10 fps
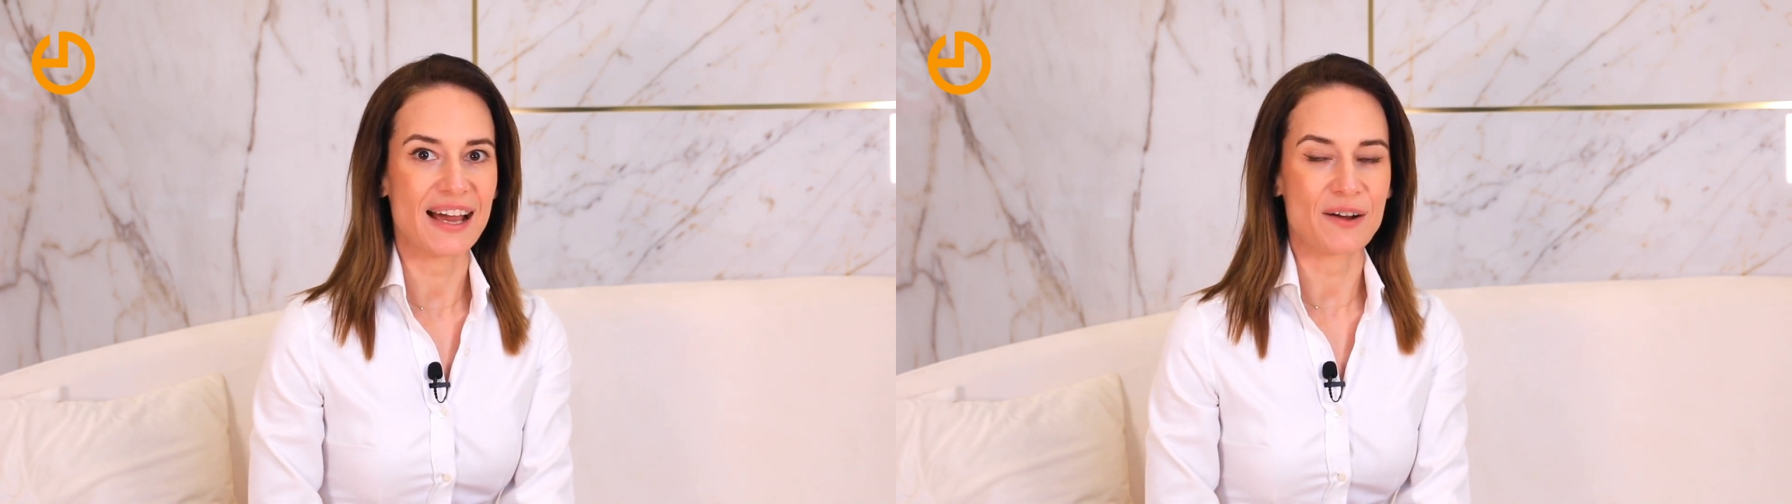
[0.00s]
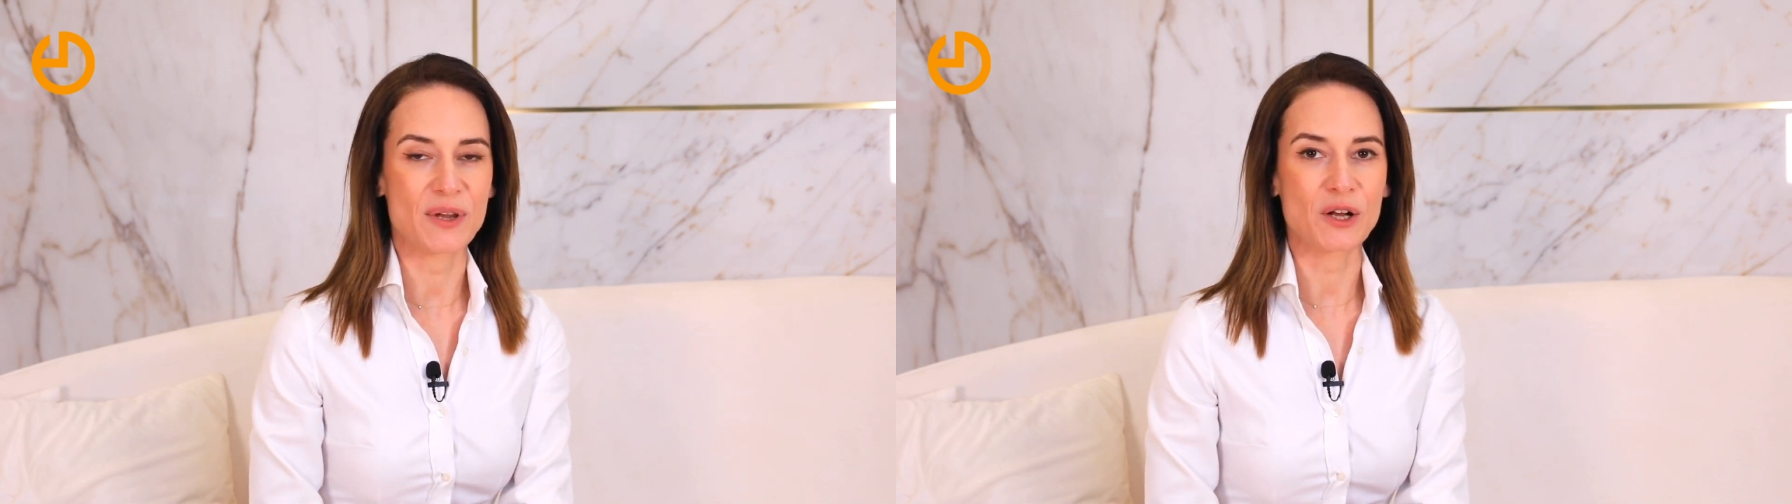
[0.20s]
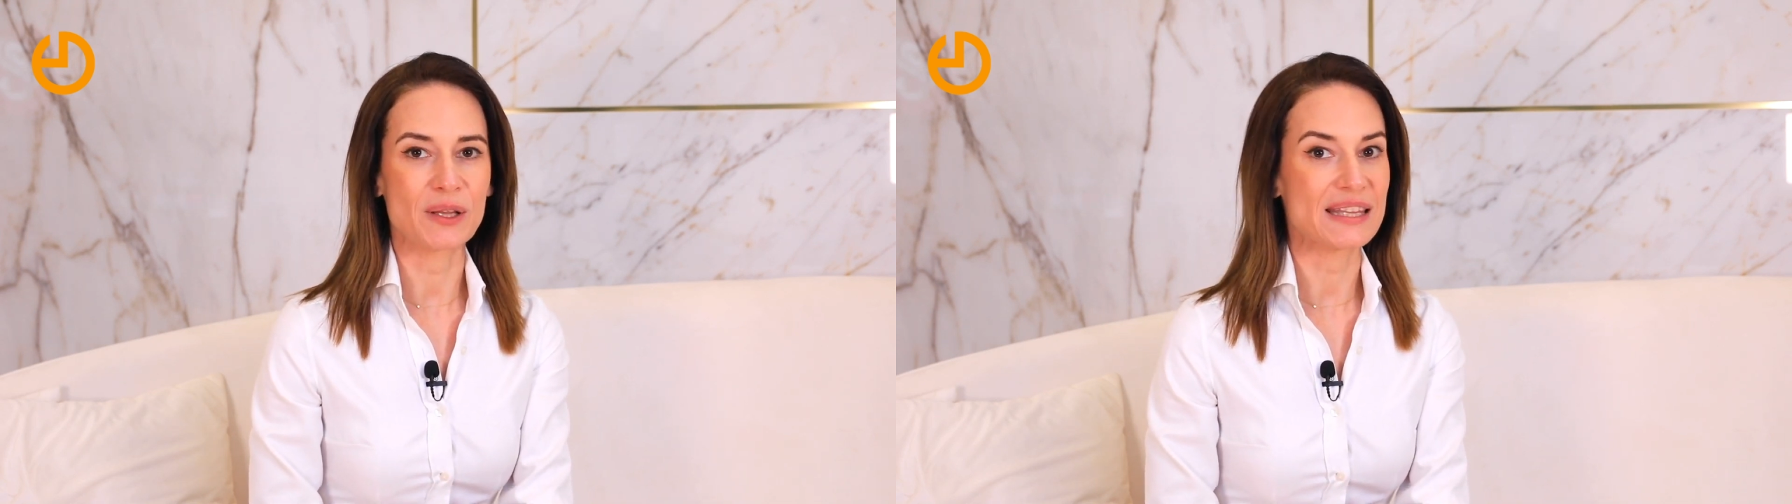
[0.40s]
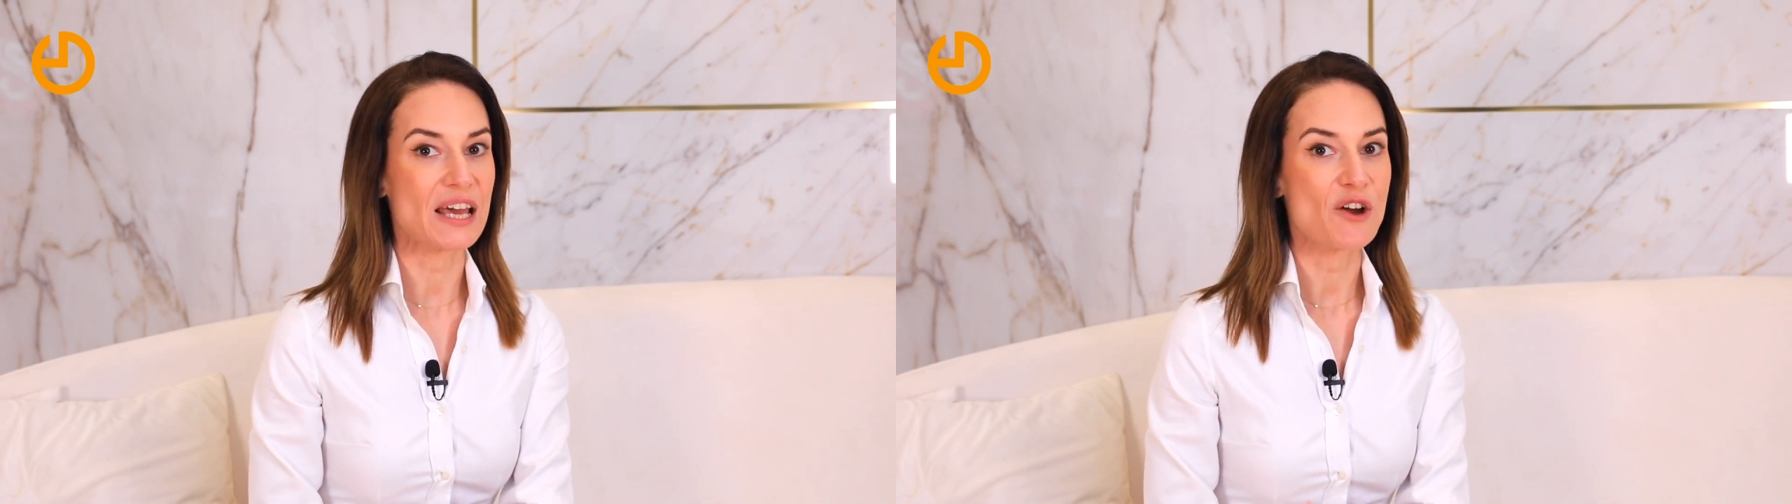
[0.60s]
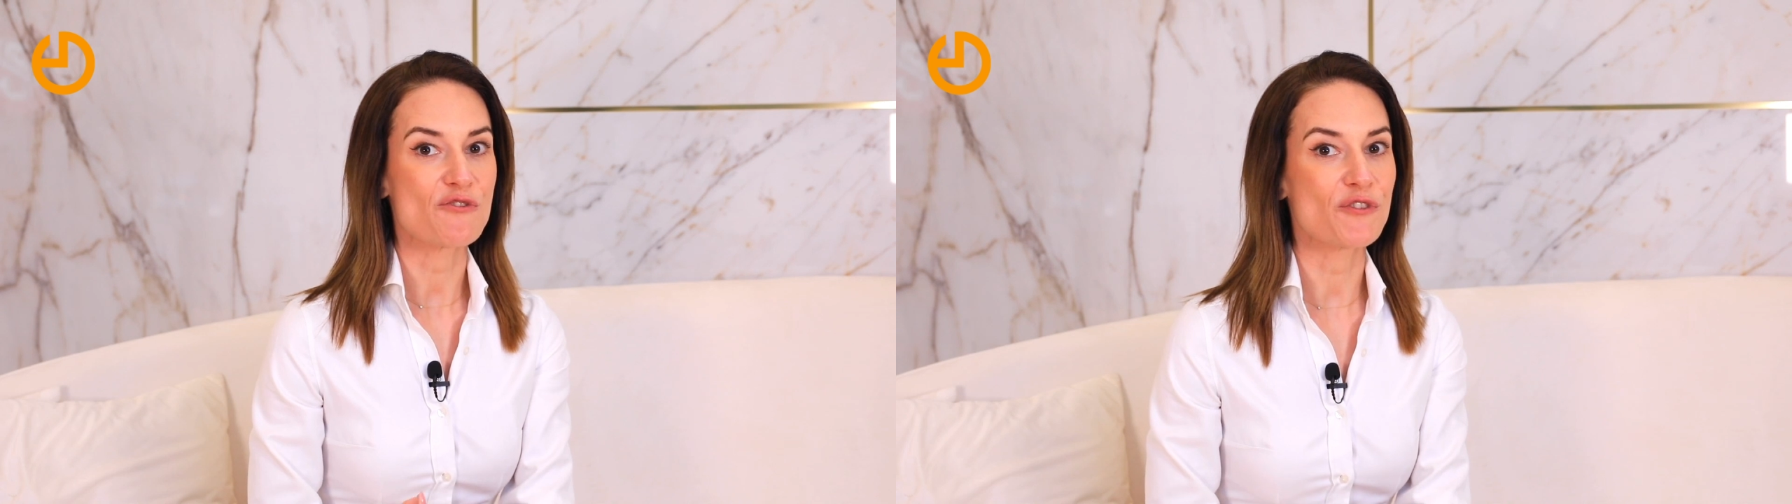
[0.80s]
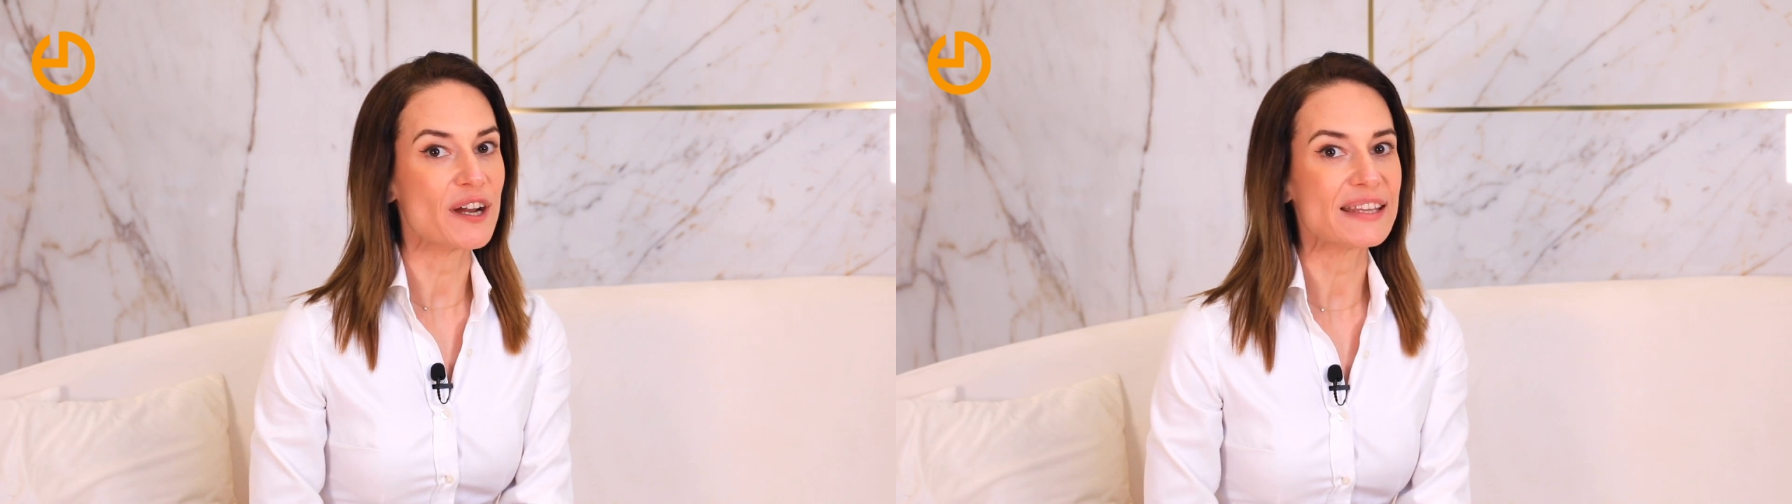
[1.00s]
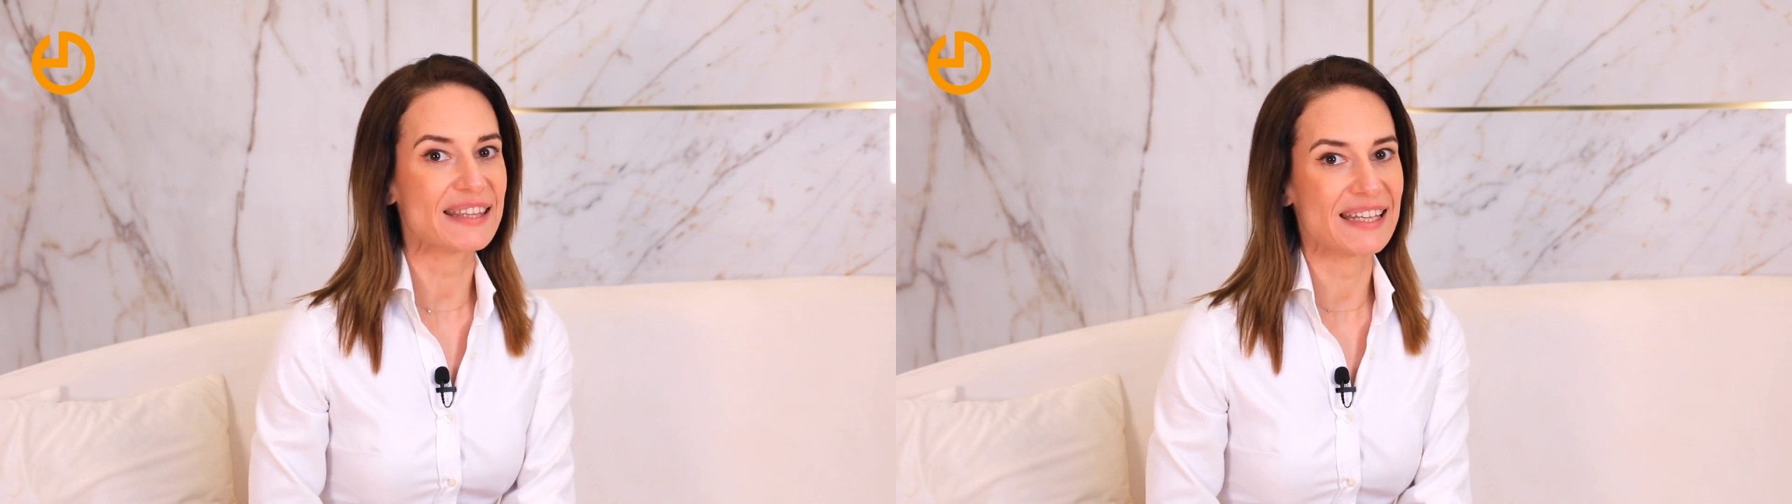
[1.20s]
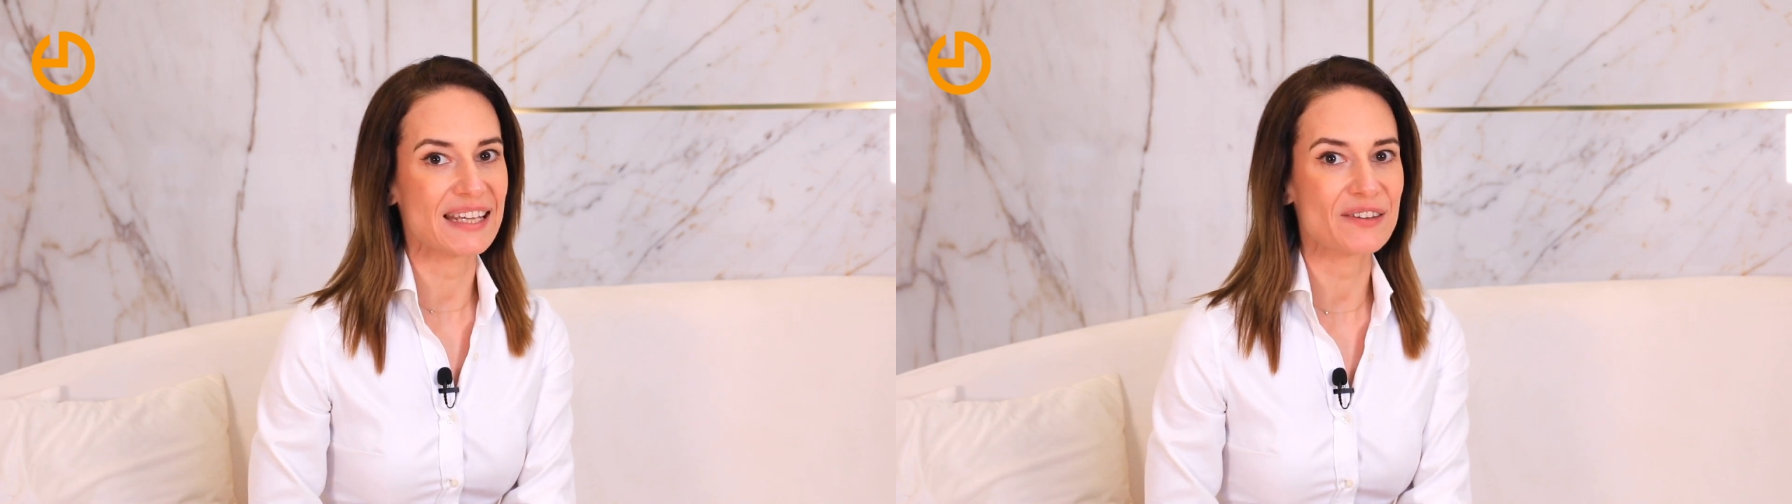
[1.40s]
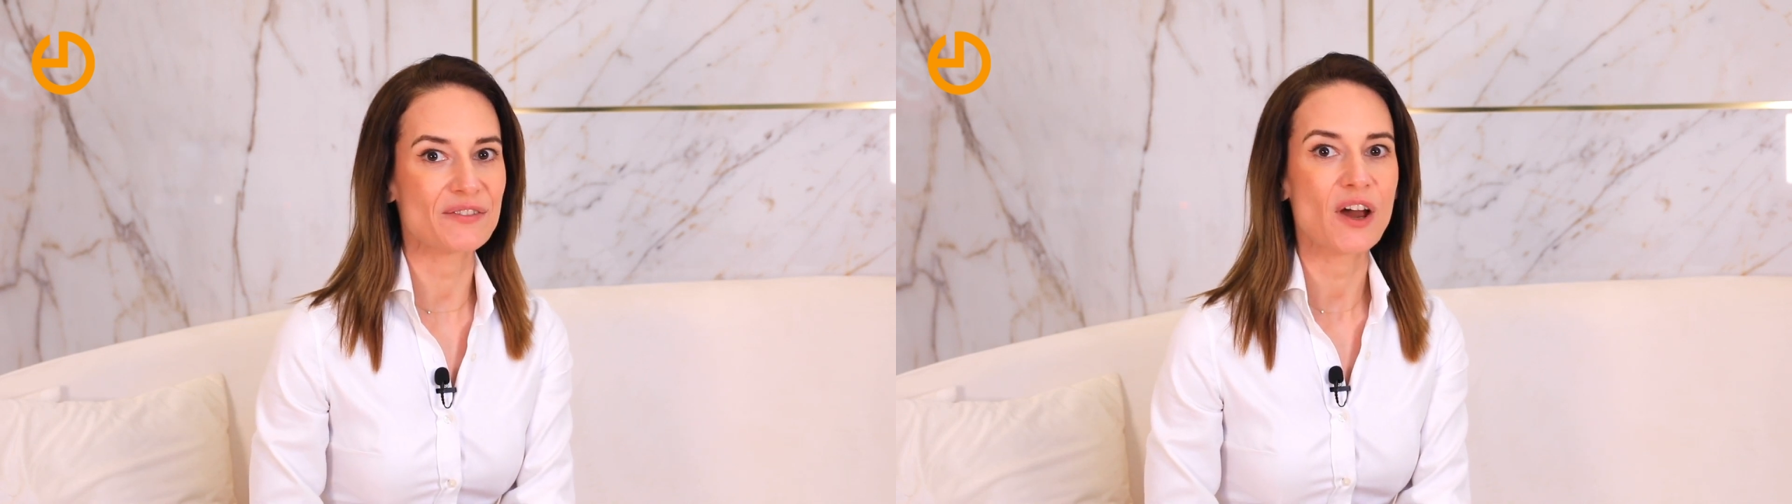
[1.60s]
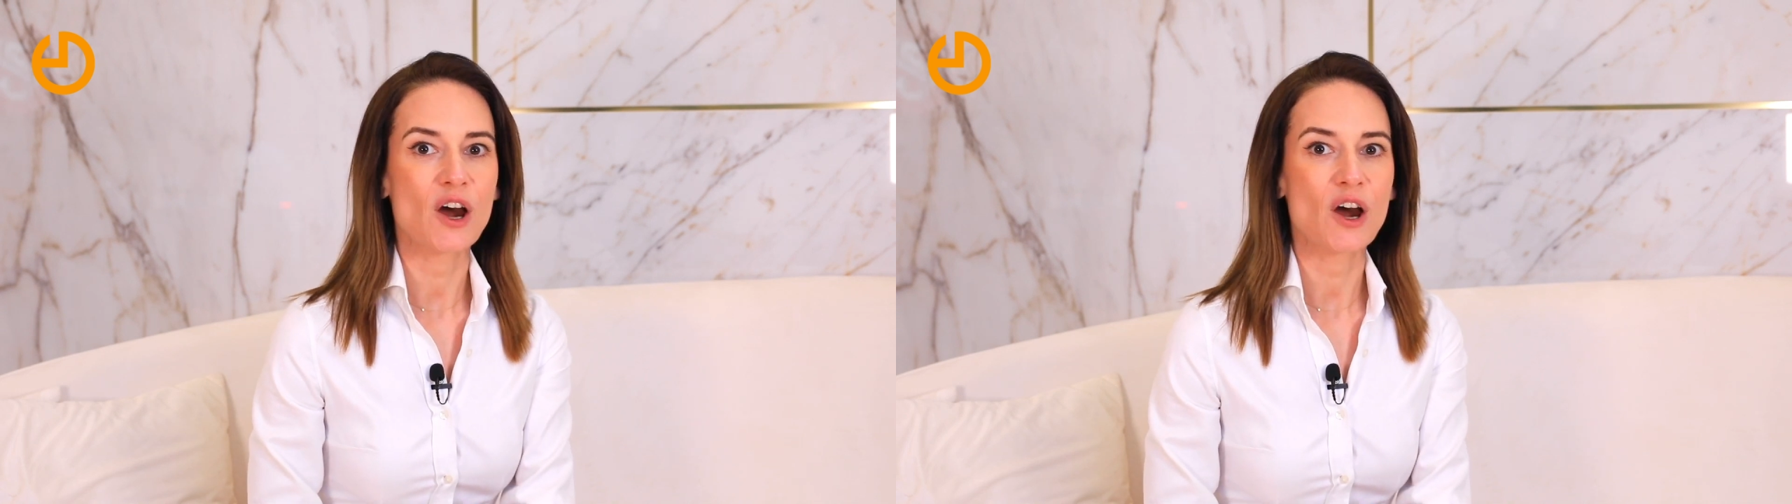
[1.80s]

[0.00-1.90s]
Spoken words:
we call it third teeth,